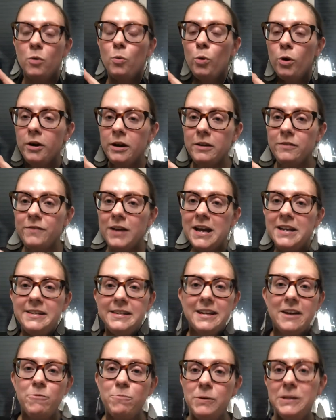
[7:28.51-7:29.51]
work event
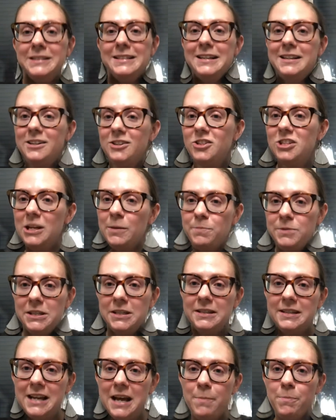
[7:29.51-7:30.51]
and everybody's eating chips
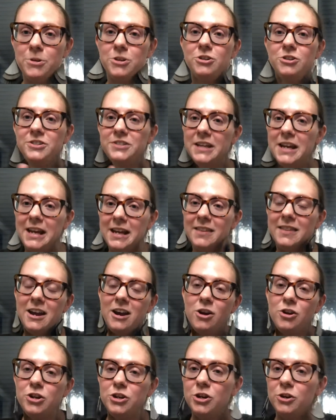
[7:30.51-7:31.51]
and dip and you're sitting
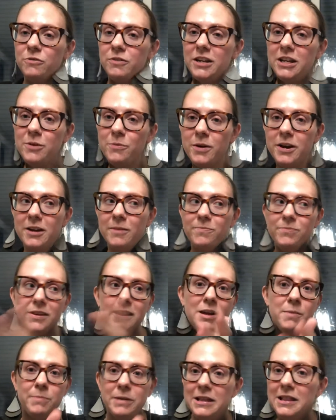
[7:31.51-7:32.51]
there and you don't really want to
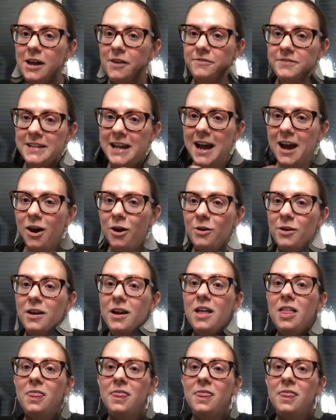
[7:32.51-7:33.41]
be left out.